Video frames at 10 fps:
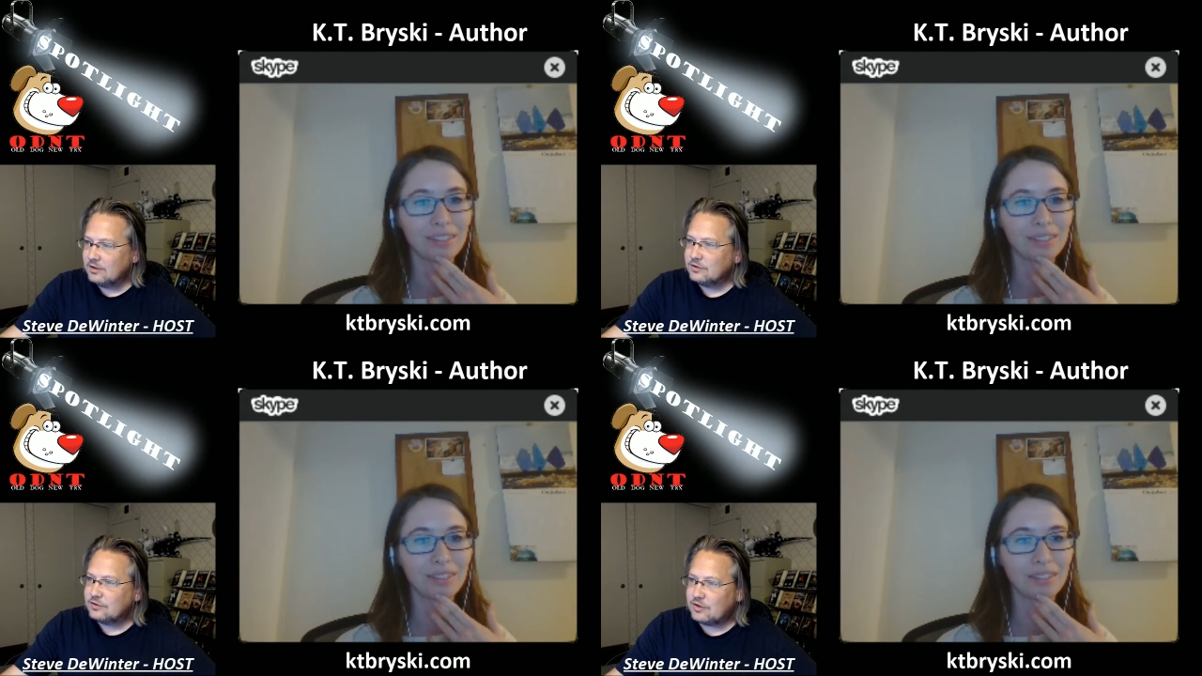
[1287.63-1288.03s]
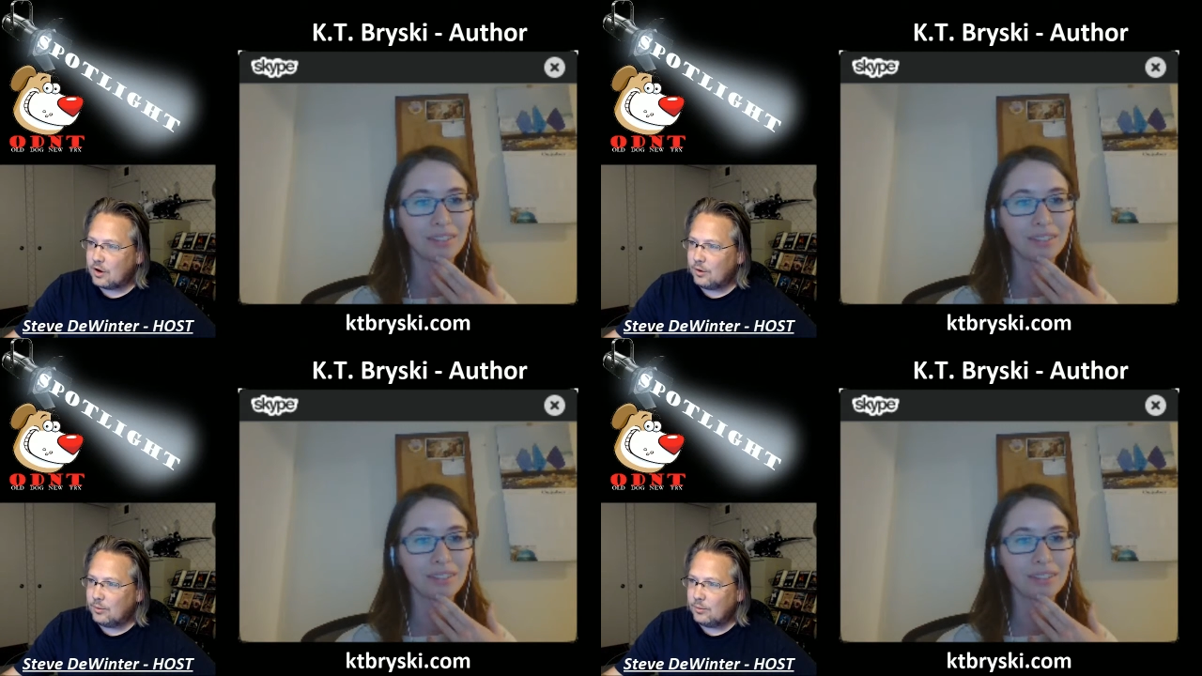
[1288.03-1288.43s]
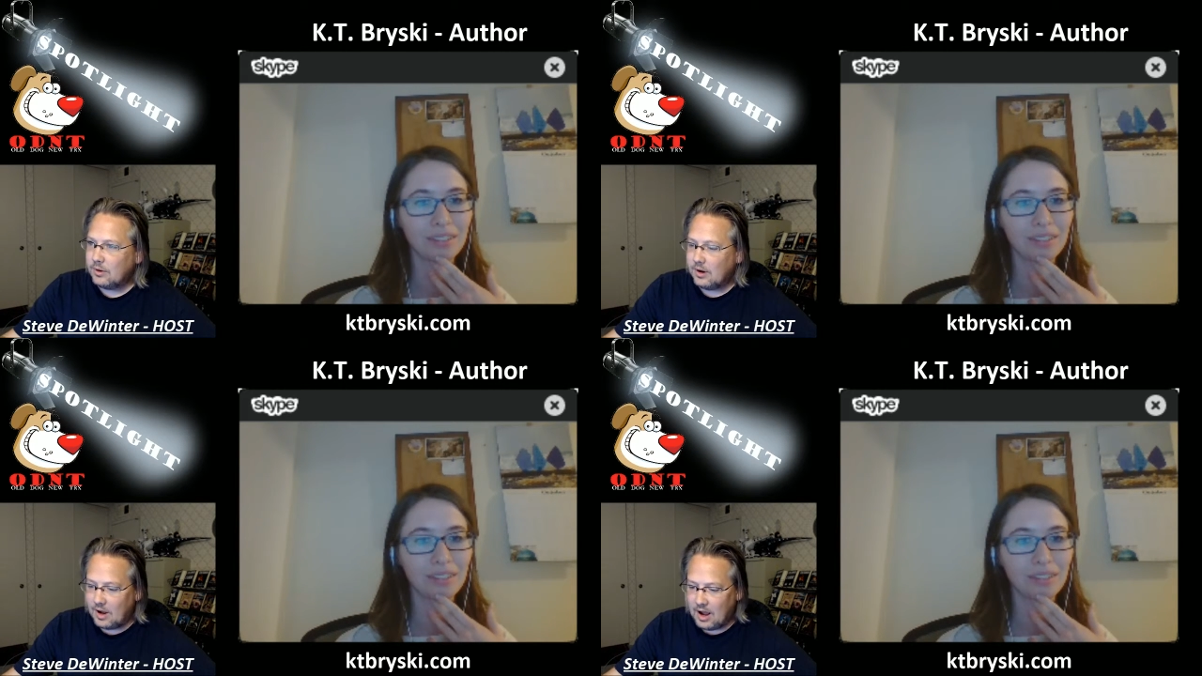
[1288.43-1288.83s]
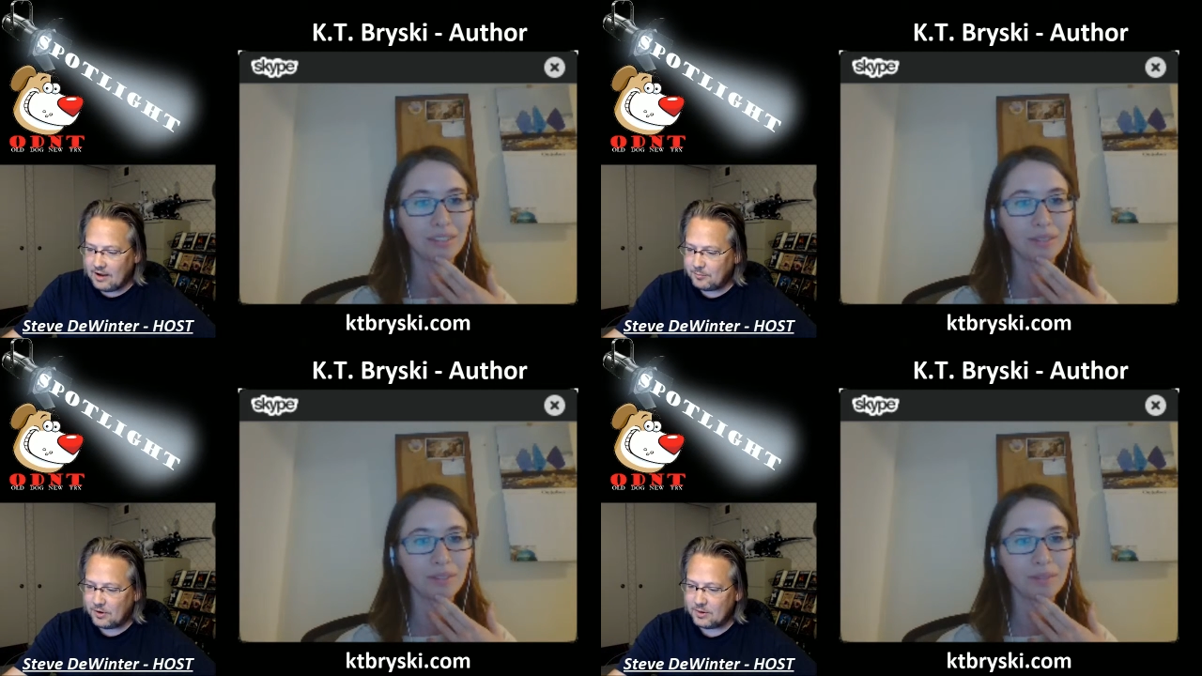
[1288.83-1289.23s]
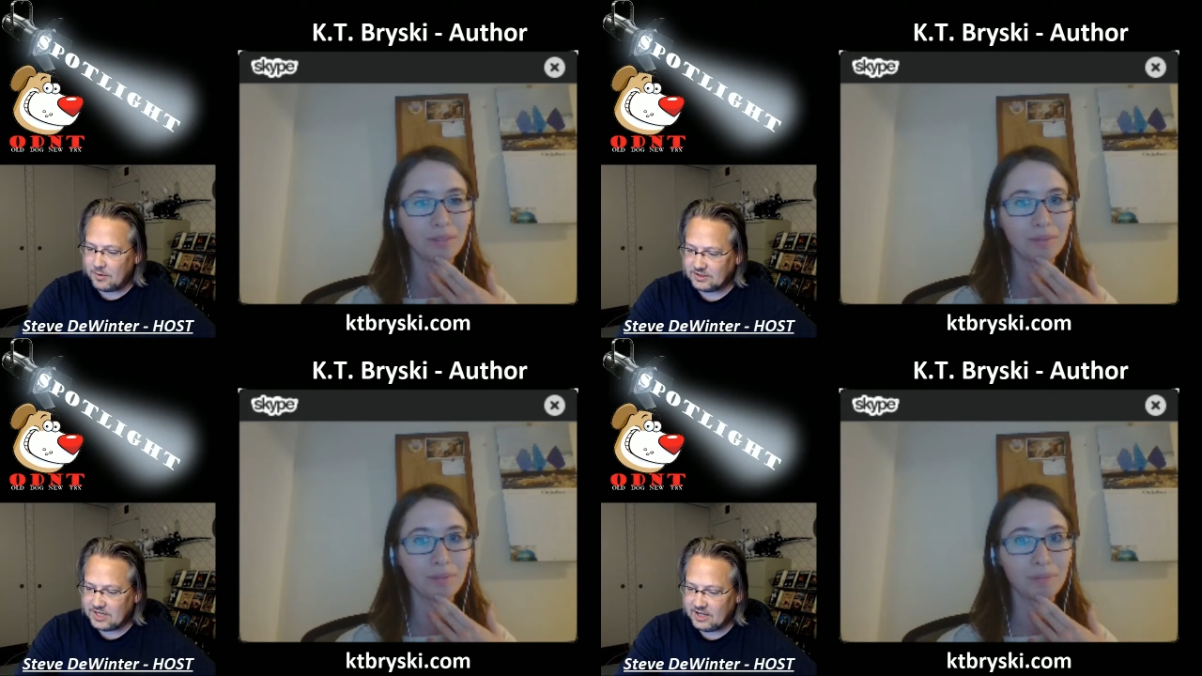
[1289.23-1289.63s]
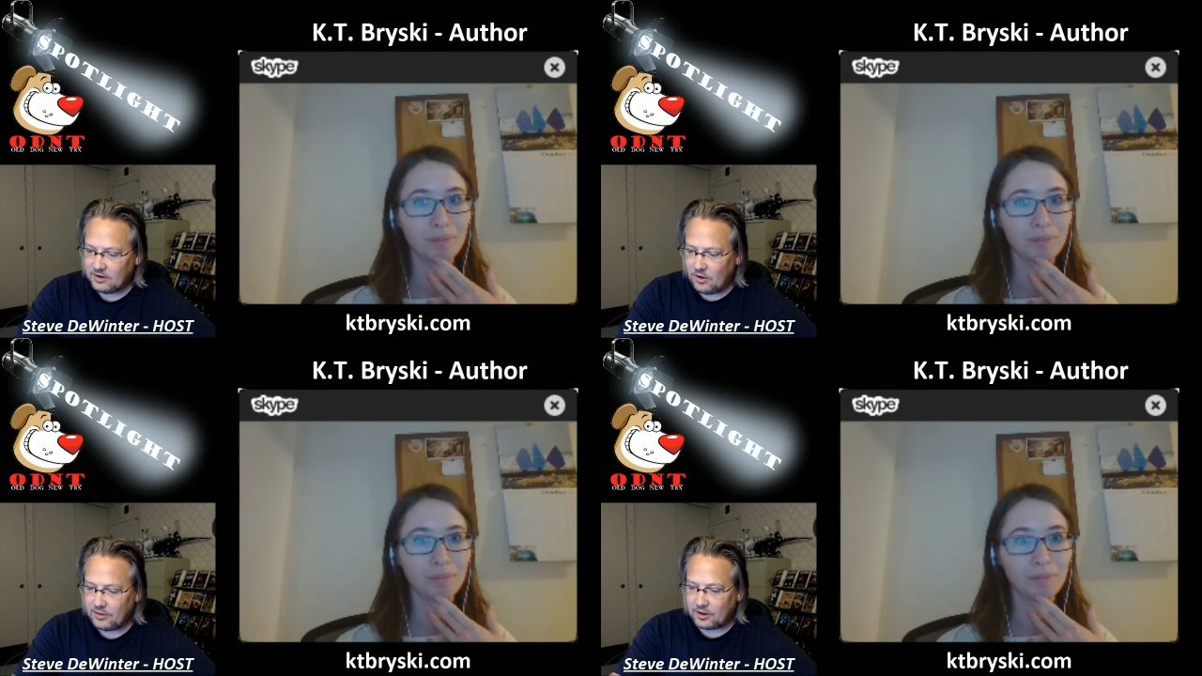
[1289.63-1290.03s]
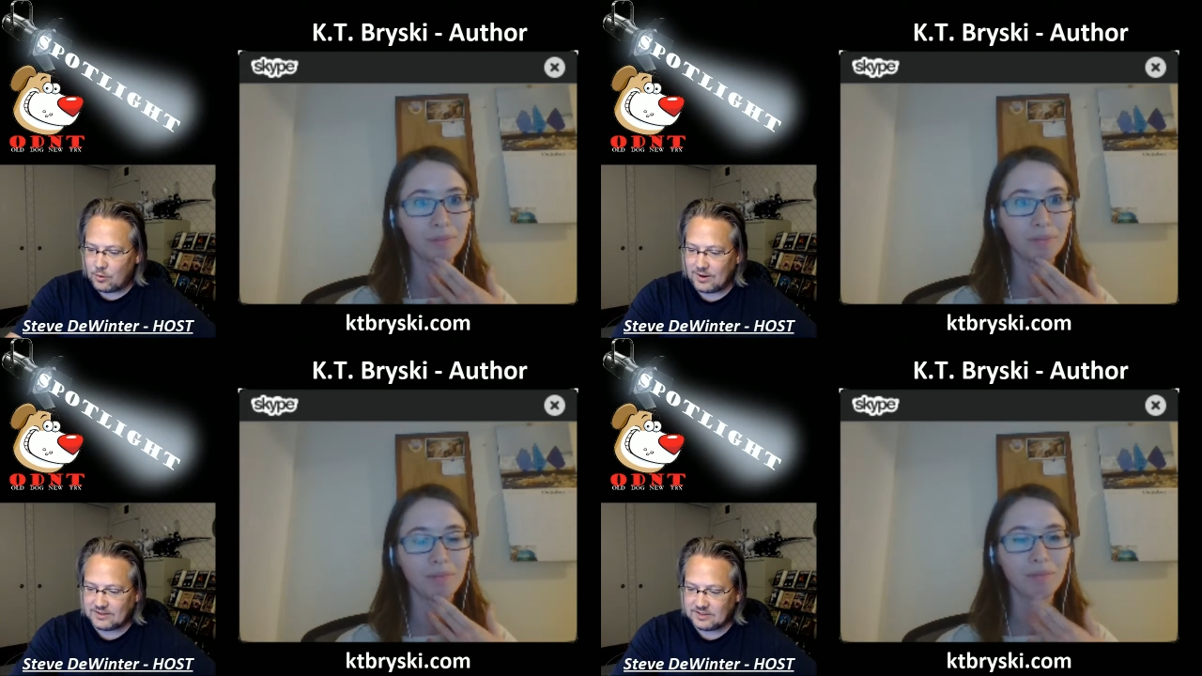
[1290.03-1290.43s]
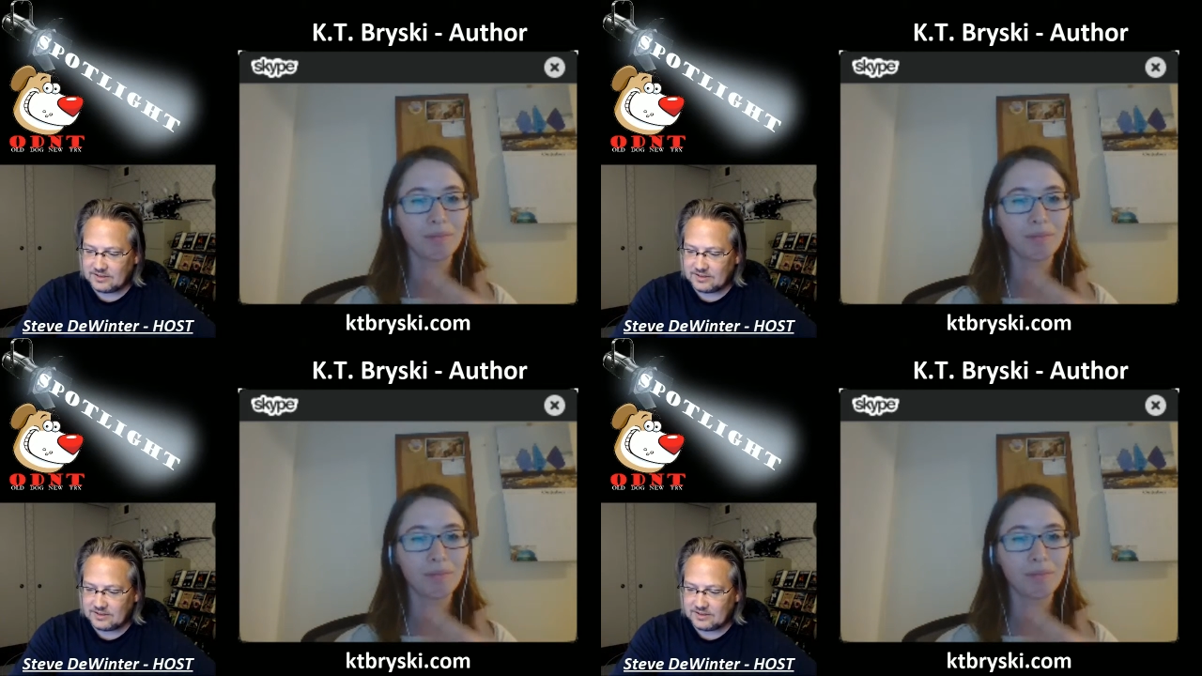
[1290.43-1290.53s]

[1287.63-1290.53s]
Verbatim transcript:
Speaker 1: So. I've pretty much hit all the questions